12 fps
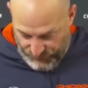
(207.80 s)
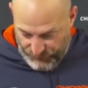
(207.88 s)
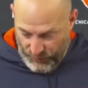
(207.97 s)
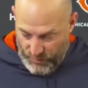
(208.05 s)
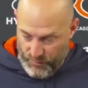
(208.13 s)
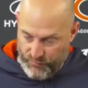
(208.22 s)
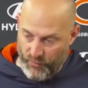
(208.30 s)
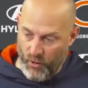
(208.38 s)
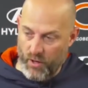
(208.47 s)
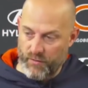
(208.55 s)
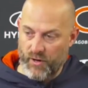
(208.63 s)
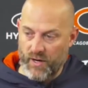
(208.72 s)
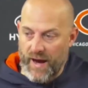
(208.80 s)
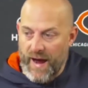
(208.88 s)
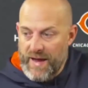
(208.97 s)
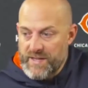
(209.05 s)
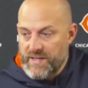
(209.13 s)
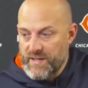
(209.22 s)
for all of our
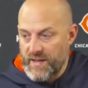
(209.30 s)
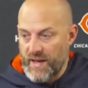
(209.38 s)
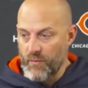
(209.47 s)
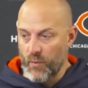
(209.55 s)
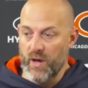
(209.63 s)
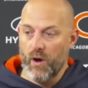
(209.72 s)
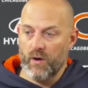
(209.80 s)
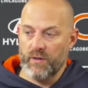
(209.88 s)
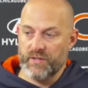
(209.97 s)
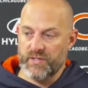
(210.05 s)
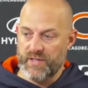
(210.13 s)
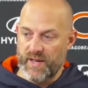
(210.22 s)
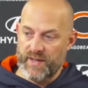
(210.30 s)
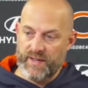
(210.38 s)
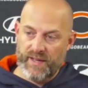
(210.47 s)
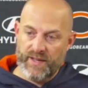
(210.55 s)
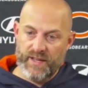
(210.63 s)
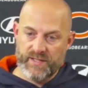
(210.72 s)
guys, that we all understand
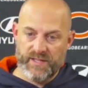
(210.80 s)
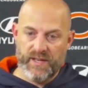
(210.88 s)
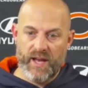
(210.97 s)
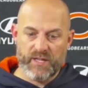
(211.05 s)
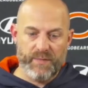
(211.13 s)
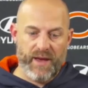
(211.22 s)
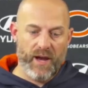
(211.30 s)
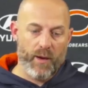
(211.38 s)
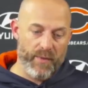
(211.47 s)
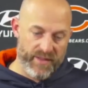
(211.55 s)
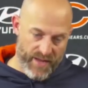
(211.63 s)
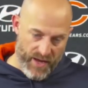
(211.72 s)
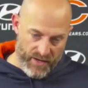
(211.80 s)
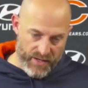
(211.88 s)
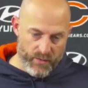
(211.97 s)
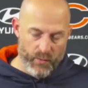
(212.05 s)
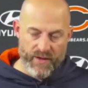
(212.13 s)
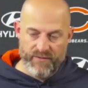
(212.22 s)
that it's the next man up
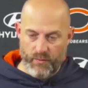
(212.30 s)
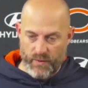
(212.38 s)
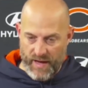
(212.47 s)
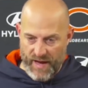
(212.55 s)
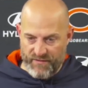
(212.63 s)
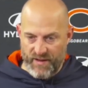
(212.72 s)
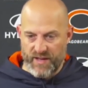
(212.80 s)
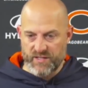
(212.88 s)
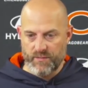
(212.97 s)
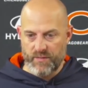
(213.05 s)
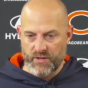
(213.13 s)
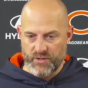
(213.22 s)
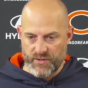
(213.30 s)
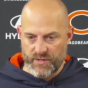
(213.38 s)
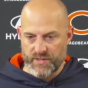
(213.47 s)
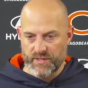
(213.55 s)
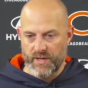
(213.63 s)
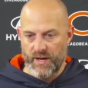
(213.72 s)
mentality. We have had some
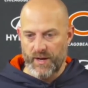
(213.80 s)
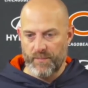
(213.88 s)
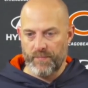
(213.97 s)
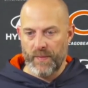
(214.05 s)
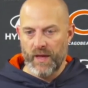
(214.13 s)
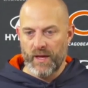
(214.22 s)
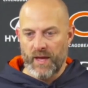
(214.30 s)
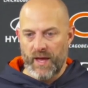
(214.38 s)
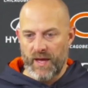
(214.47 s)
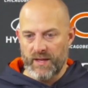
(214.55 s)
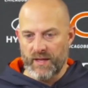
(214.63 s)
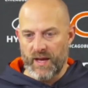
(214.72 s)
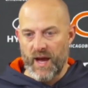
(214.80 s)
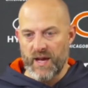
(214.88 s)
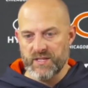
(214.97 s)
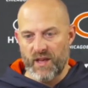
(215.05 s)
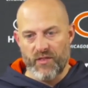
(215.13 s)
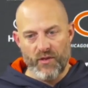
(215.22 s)
injuries, and the
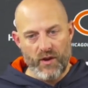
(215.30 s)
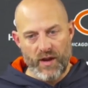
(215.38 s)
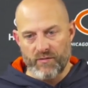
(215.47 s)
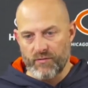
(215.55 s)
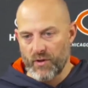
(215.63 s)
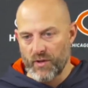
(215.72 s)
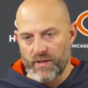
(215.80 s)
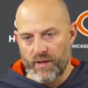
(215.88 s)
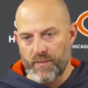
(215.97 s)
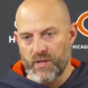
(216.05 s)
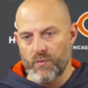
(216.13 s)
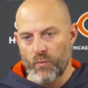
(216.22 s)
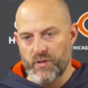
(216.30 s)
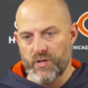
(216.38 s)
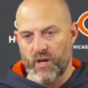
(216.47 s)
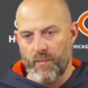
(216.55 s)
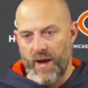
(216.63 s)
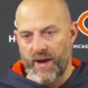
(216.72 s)
guys I thought have really. When
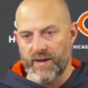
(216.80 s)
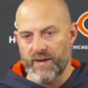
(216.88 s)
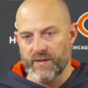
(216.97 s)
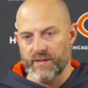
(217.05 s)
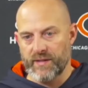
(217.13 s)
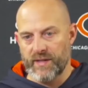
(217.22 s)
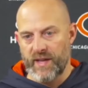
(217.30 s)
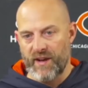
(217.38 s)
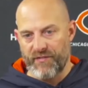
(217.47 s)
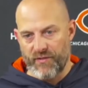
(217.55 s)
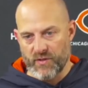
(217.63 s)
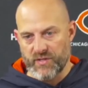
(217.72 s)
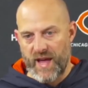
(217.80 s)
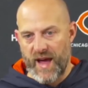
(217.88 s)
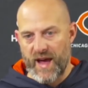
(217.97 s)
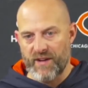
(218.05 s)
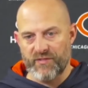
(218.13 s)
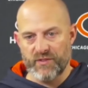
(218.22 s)
you come out here in that first
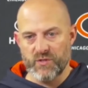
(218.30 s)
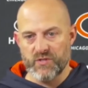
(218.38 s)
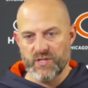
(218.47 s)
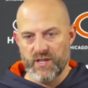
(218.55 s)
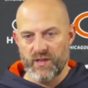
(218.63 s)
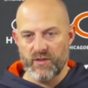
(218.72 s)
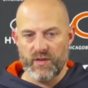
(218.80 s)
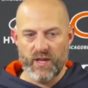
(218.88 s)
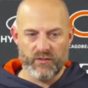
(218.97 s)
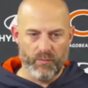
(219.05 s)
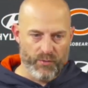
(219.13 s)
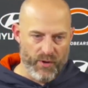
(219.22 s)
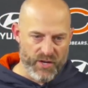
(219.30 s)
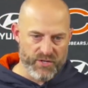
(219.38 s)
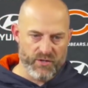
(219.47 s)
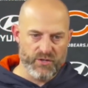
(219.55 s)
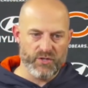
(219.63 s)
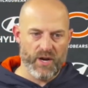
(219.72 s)
half and you see that you get some
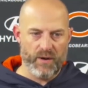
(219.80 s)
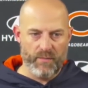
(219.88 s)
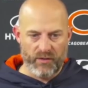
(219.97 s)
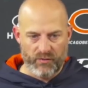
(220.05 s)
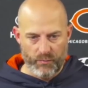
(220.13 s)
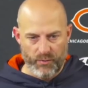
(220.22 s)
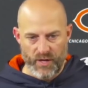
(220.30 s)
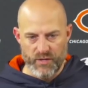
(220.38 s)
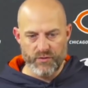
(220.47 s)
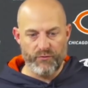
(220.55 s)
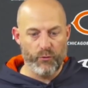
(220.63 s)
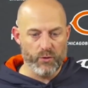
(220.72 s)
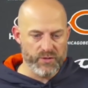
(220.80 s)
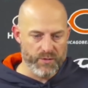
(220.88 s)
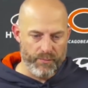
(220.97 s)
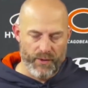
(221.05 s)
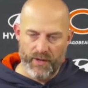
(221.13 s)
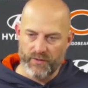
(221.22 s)
pressure, you try to make some plays, you force
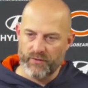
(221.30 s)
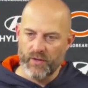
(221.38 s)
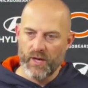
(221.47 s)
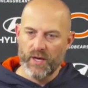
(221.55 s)
some punts,